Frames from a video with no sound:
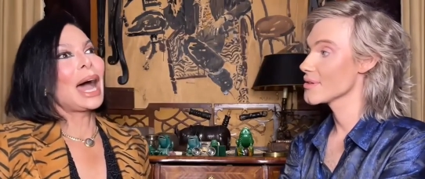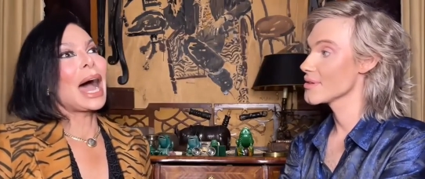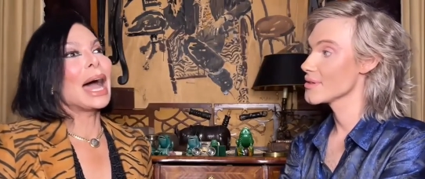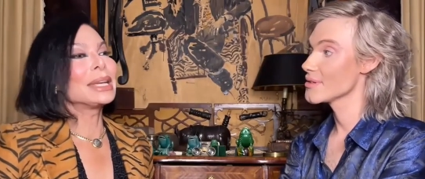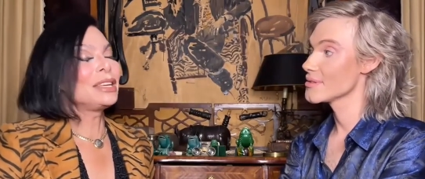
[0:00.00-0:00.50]

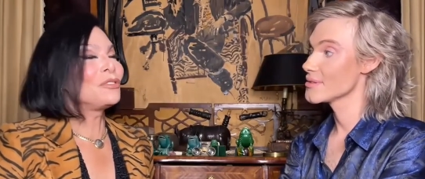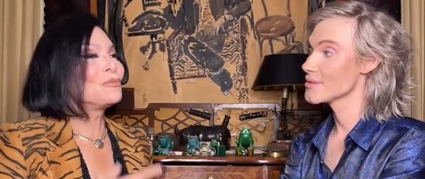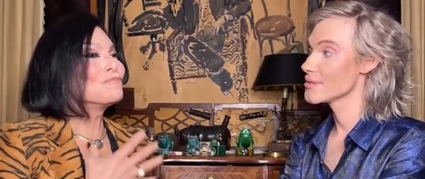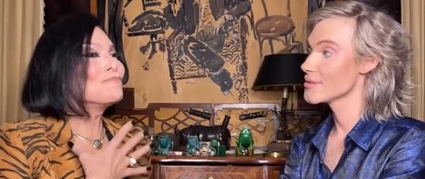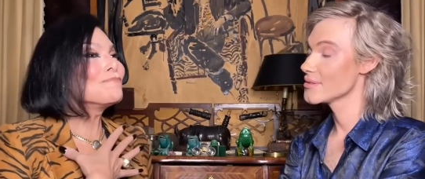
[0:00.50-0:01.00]
Speaker 1: I give
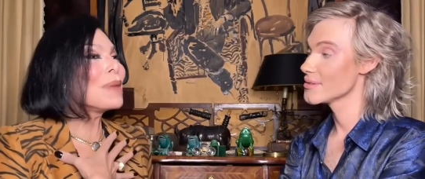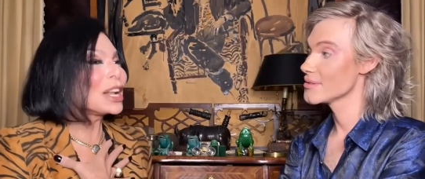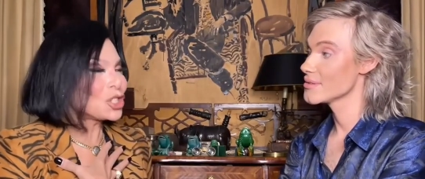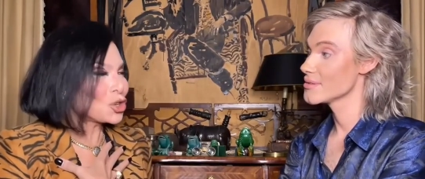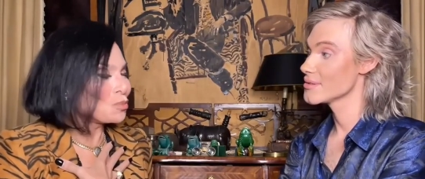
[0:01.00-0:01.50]

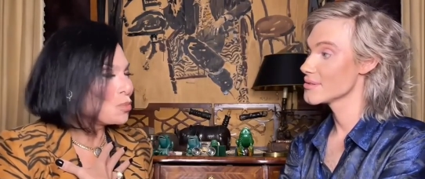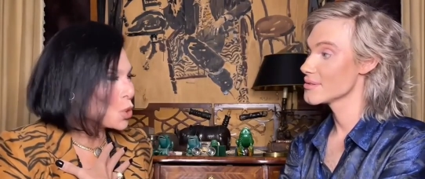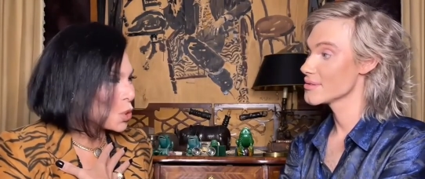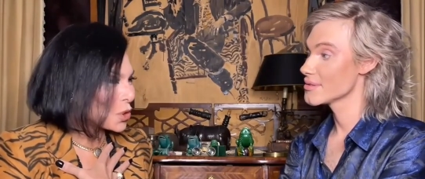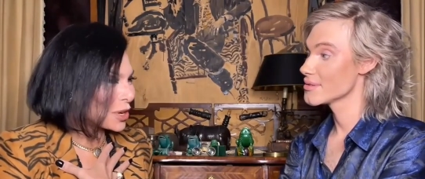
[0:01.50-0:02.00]
much
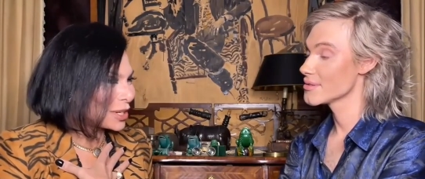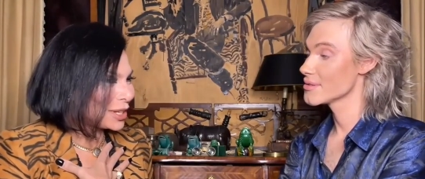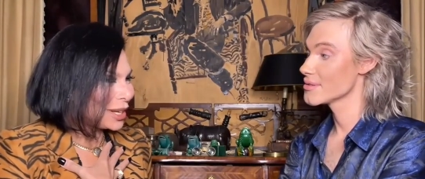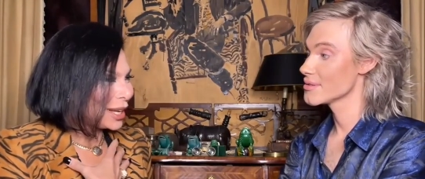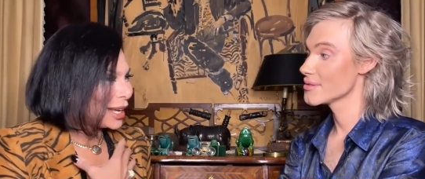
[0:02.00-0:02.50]
more
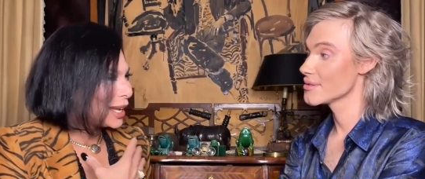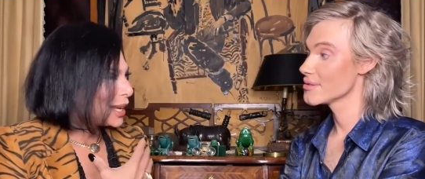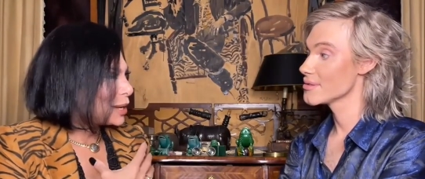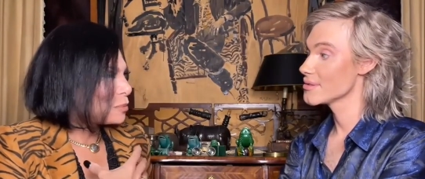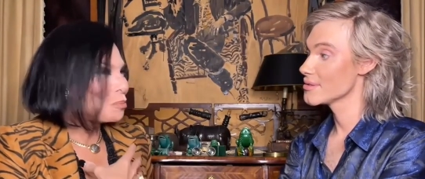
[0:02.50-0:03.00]

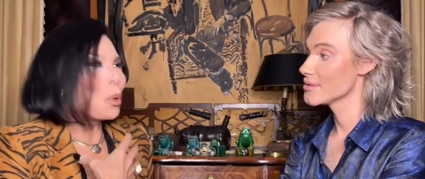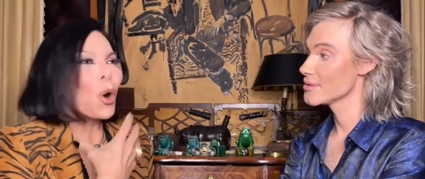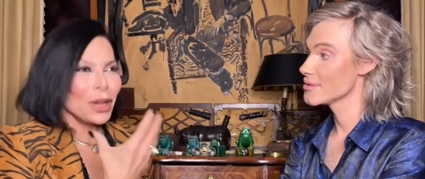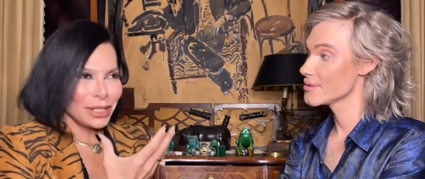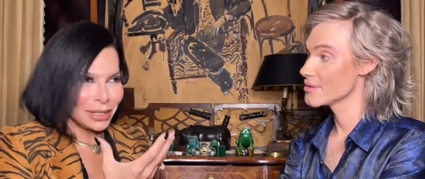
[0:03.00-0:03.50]

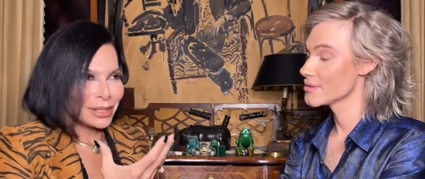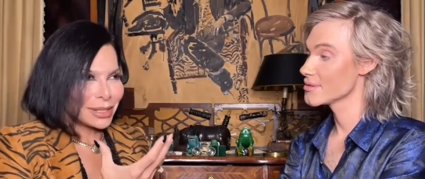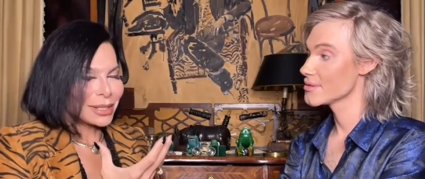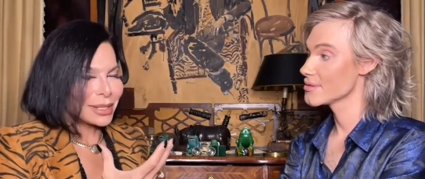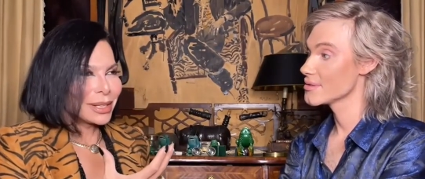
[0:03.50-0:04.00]

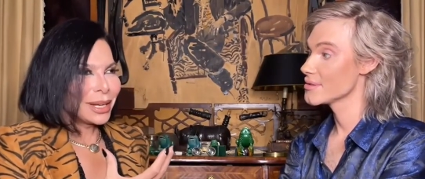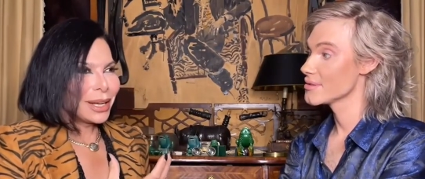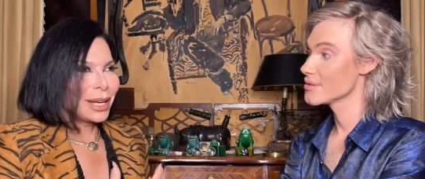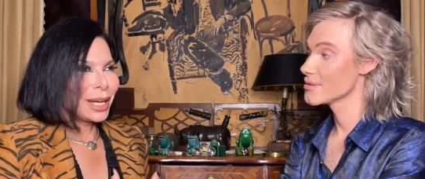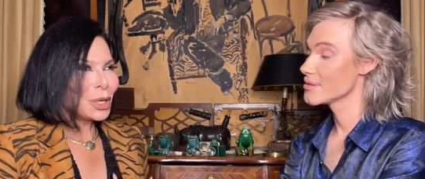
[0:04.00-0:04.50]
points,
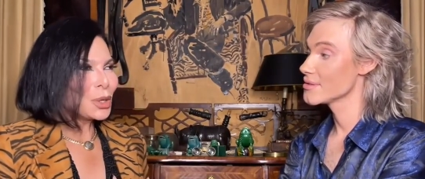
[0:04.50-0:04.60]
you